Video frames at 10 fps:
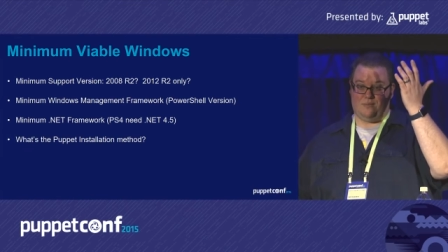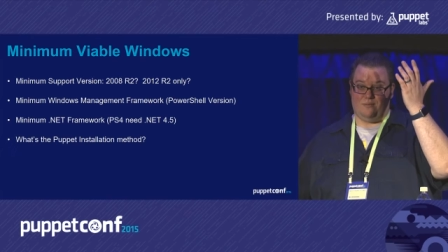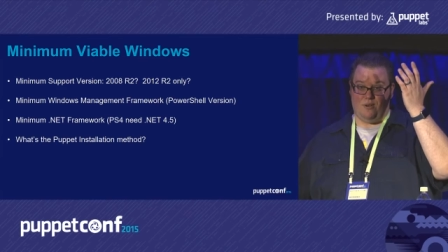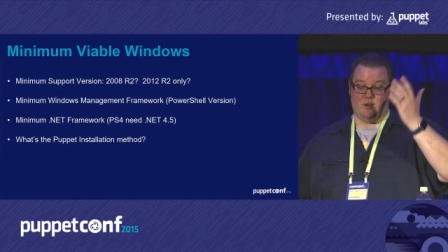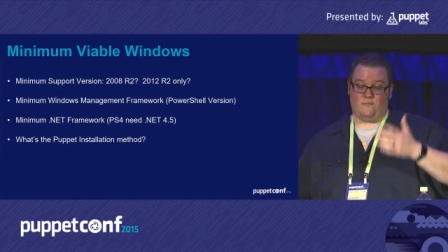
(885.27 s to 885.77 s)

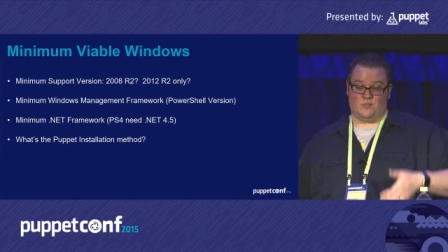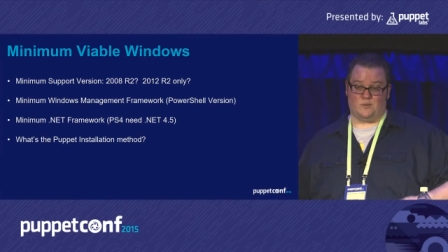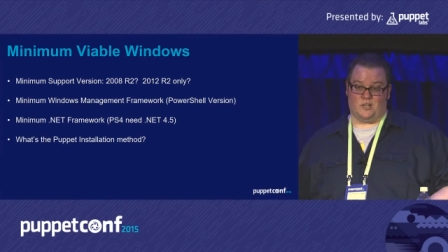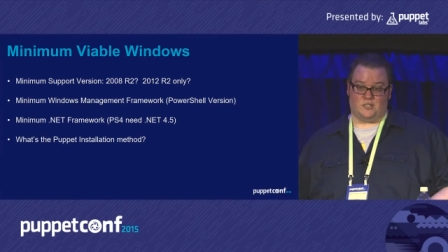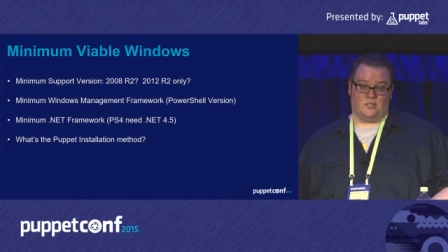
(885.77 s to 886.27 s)
your
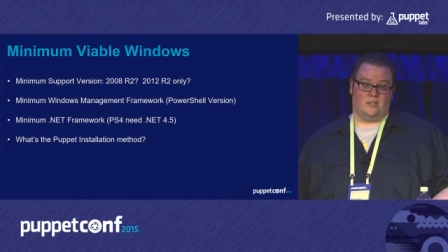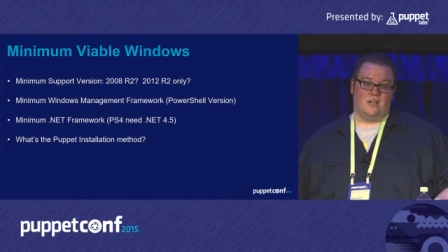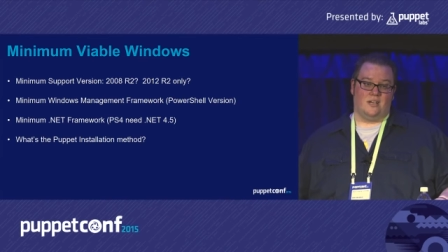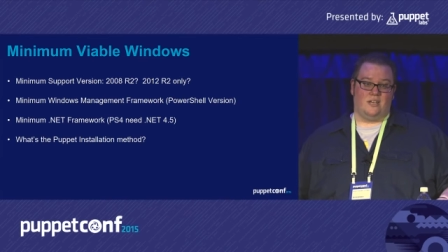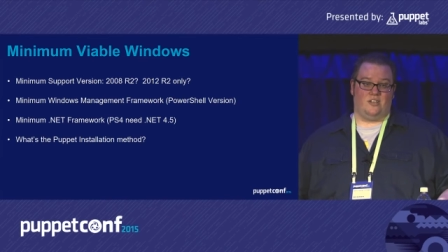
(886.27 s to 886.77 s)
infrastructure,
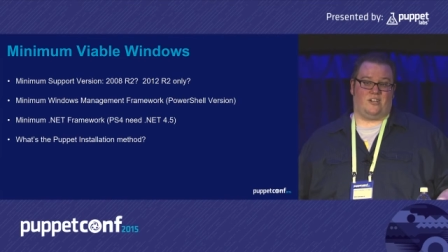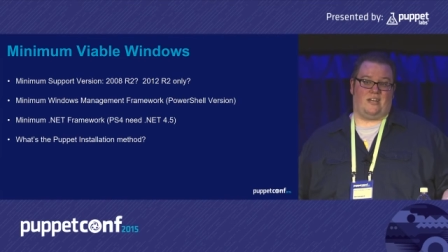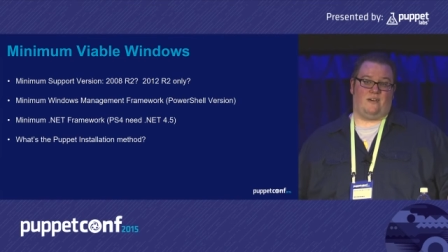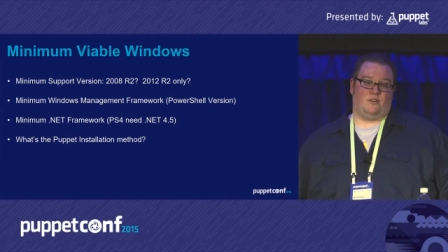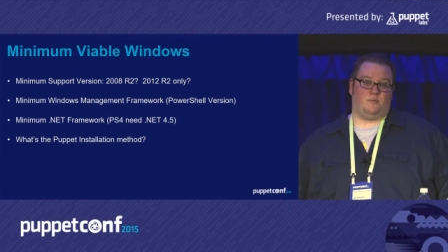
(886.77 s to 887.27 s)
you're going to
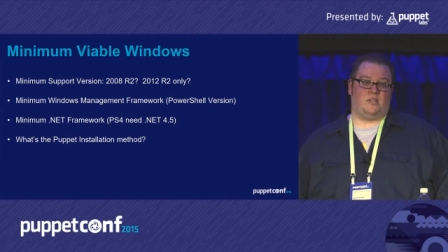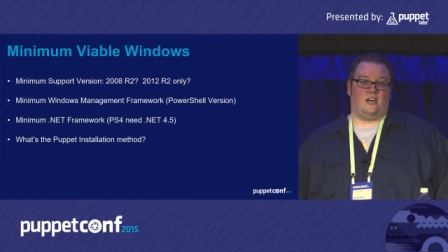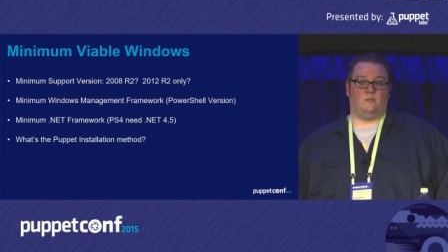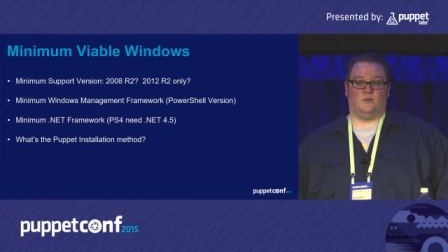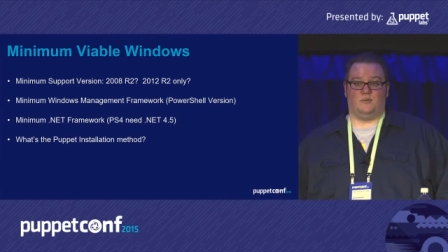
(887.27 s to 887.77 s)
have
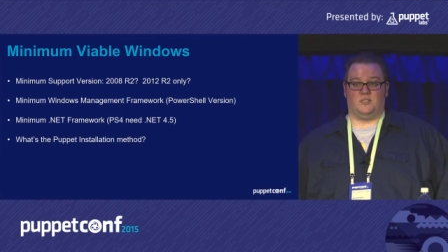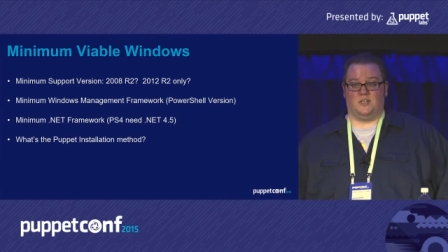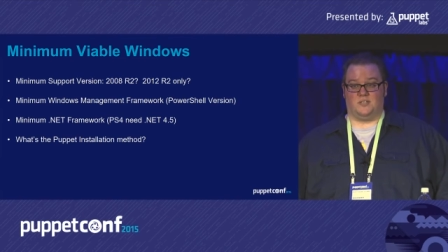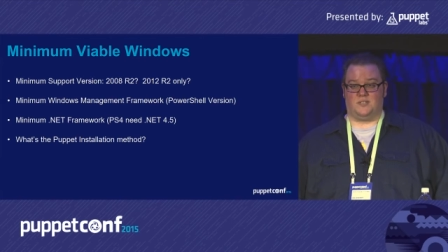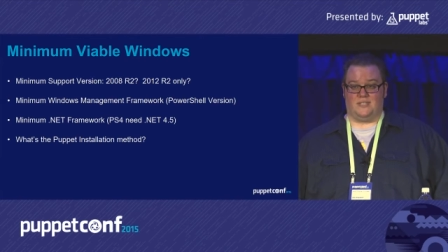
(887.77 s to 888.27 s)
unreliable
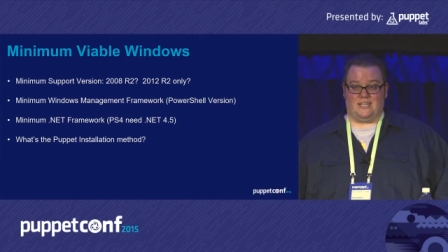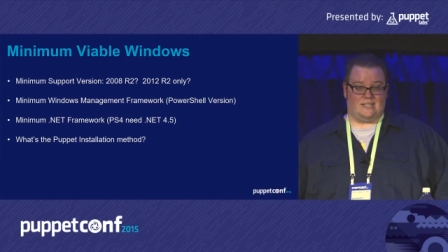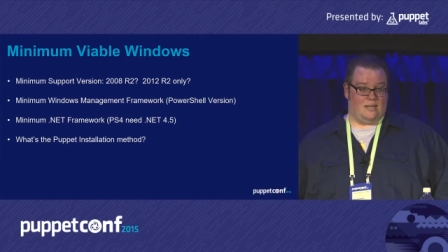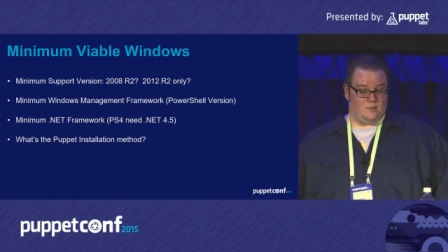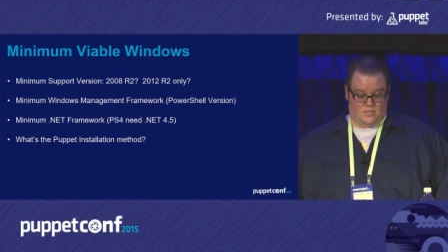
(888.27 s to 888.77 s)
results, and that's
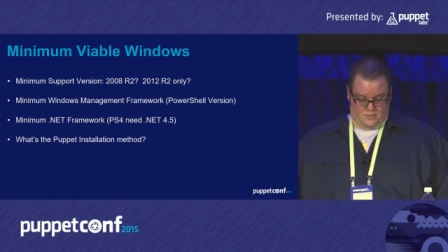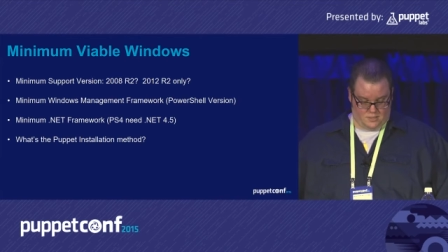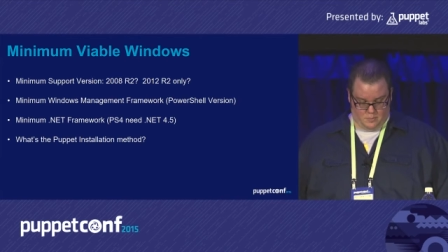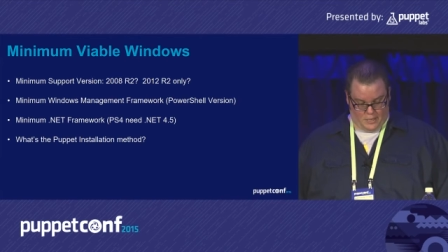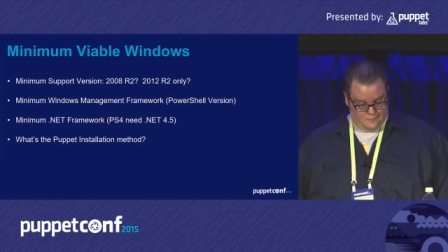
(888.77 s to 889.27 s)
not what this
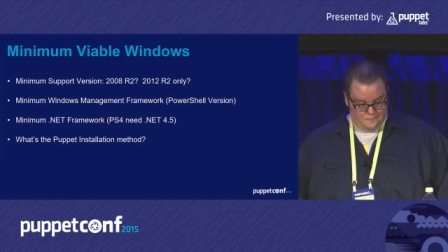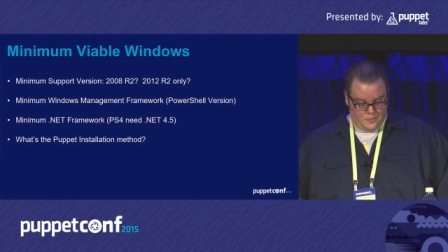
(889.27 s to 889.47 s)
is about.